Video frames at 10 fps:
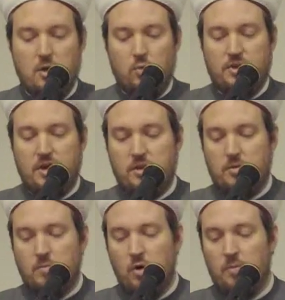with
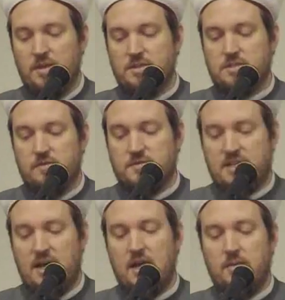other moments of
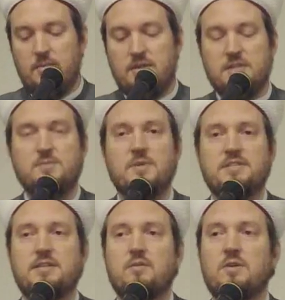time in this
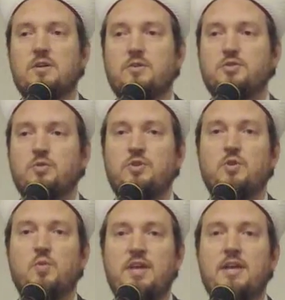material
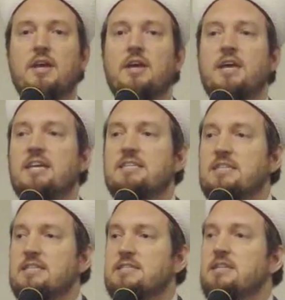dunya
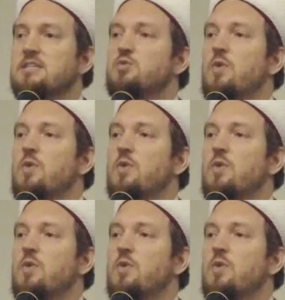existence.